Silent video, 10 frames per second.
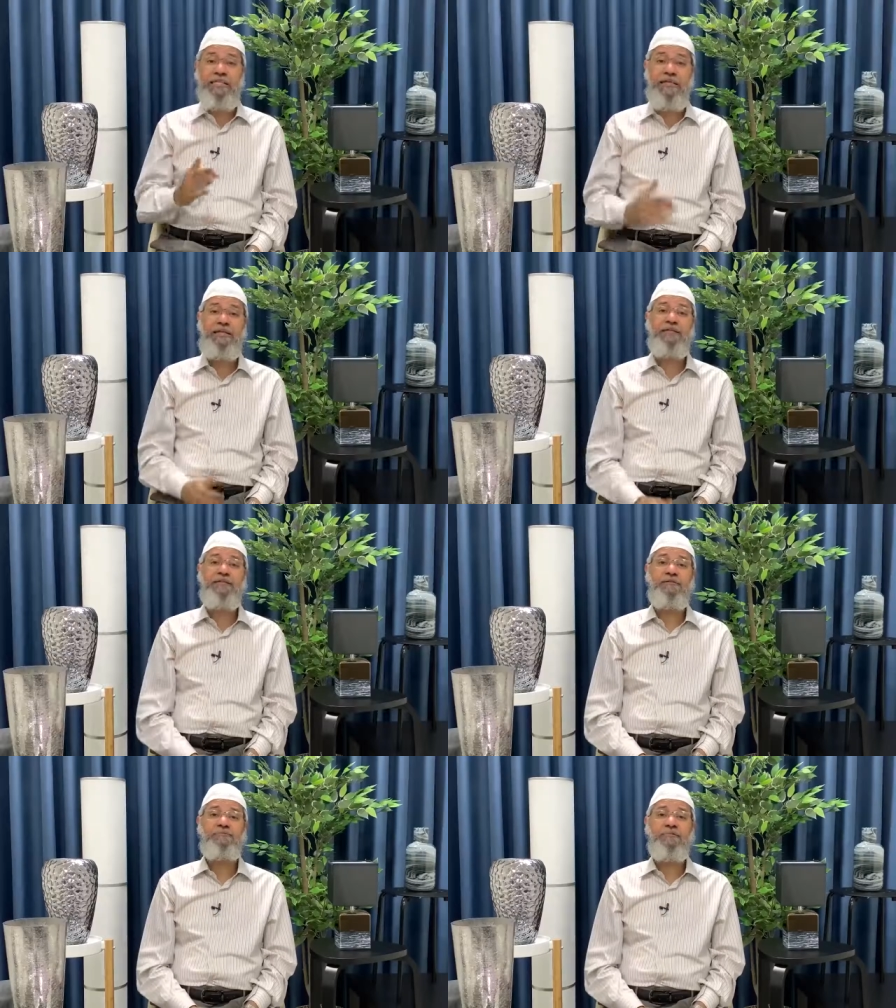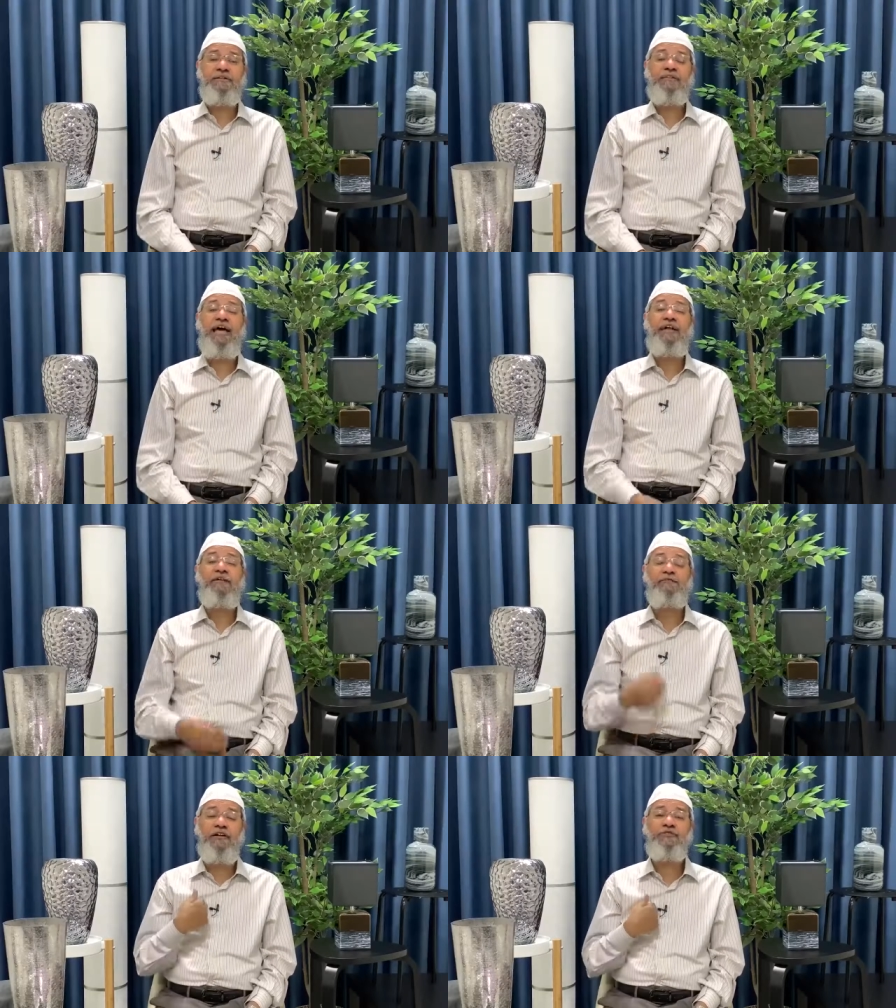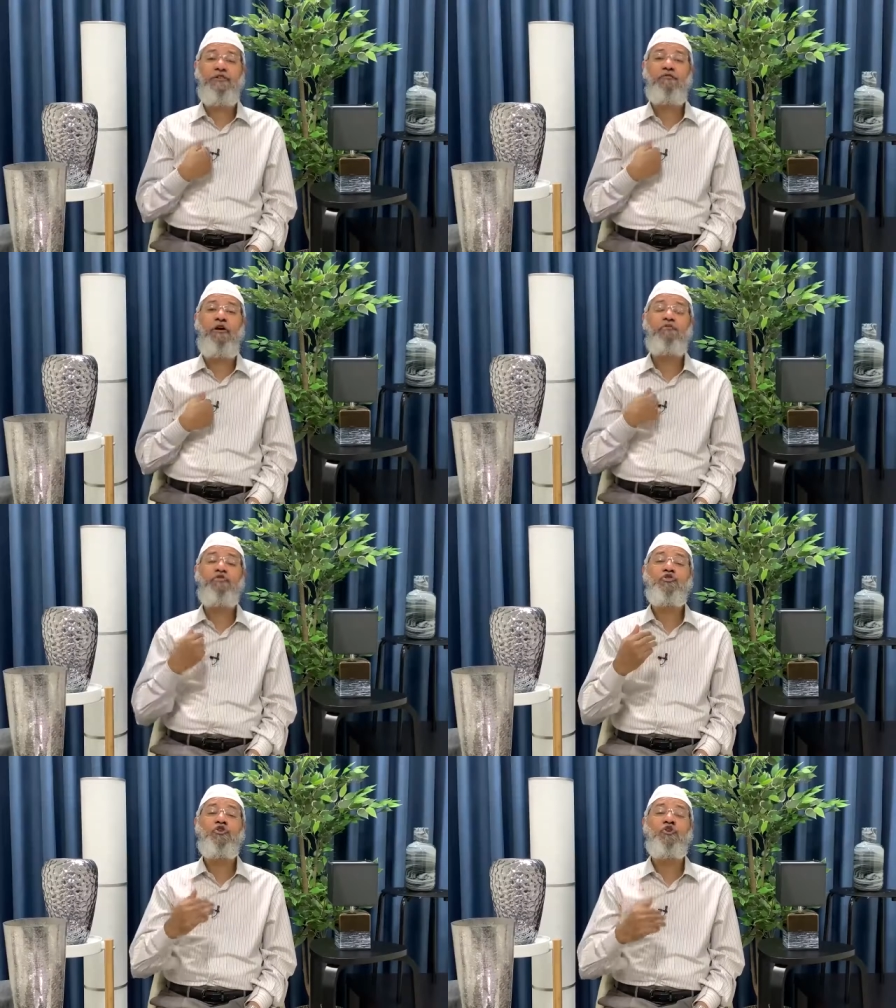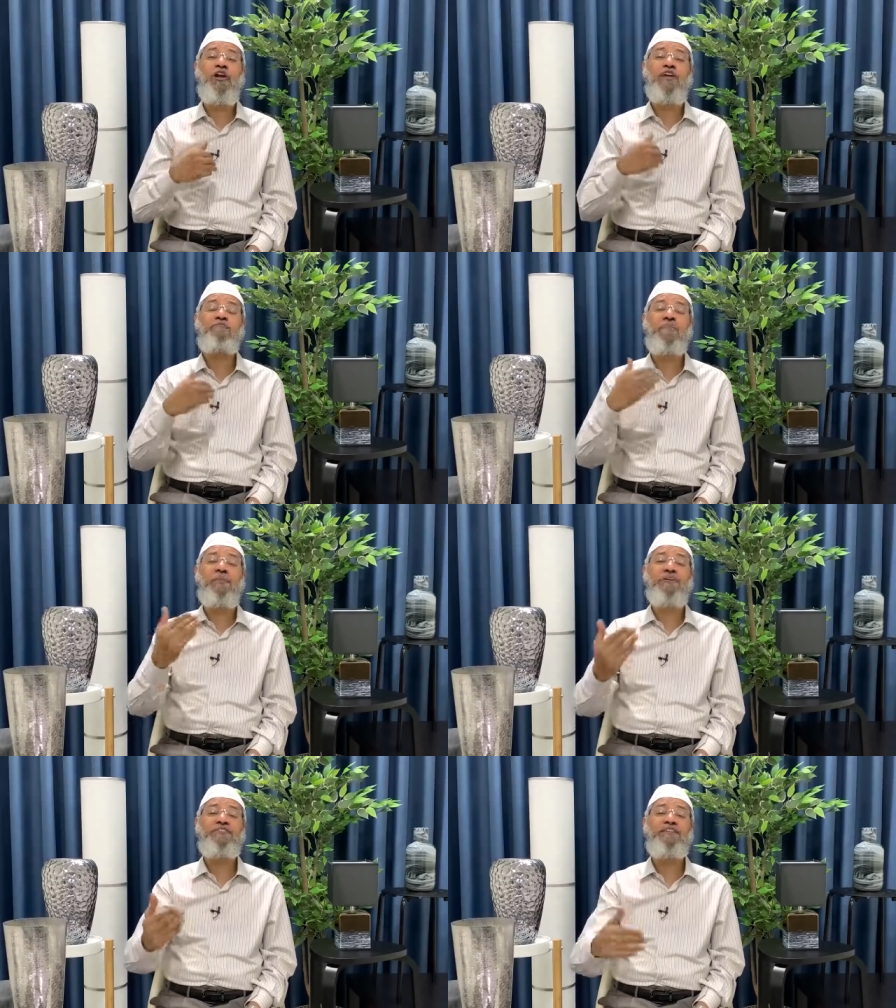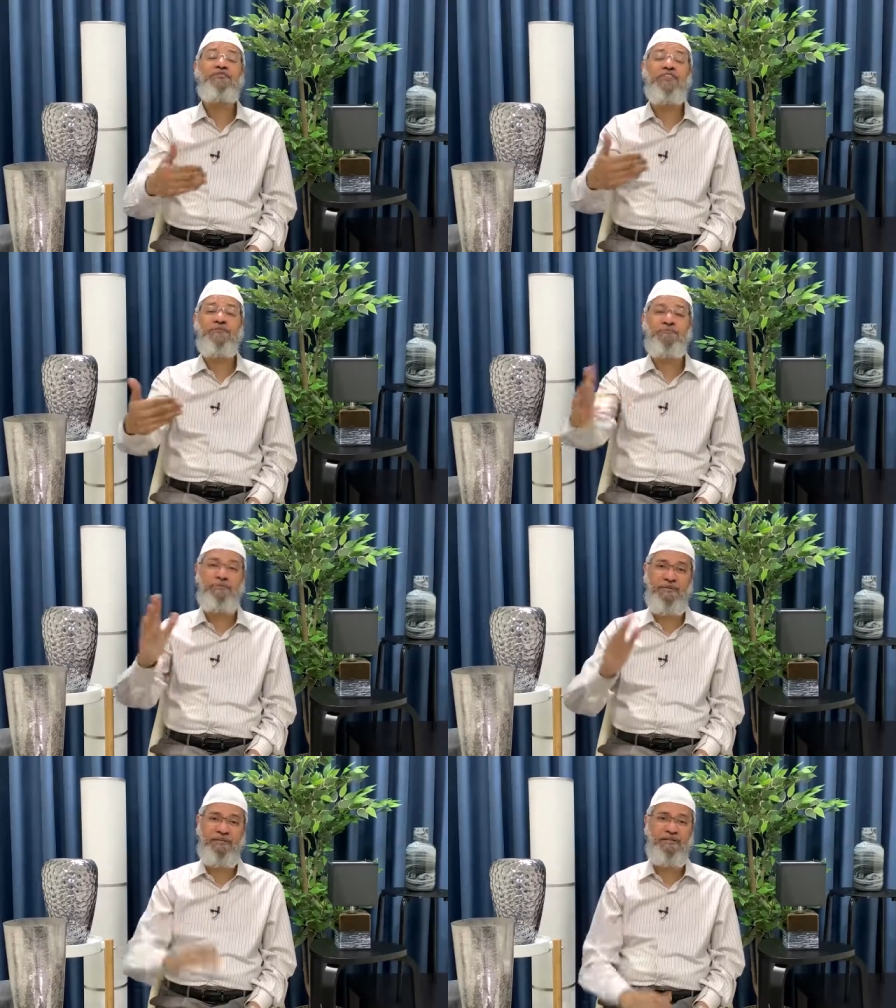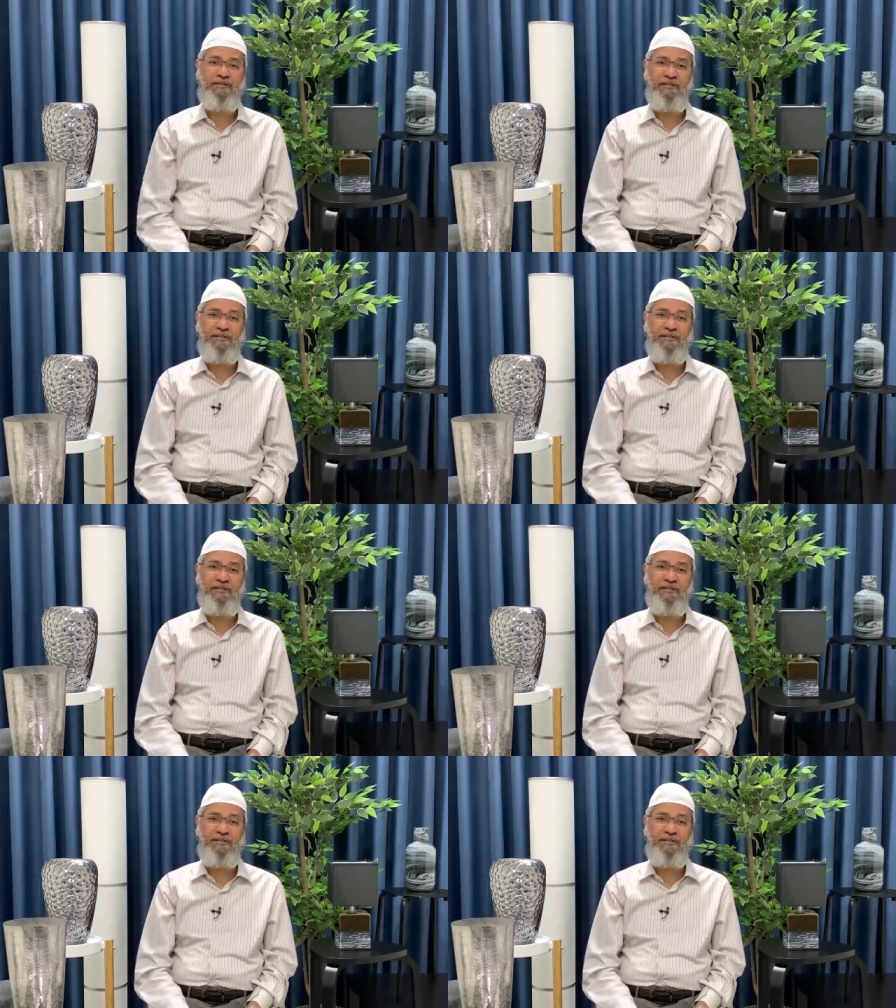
The reason is that first of all, we should not give publicity to such people.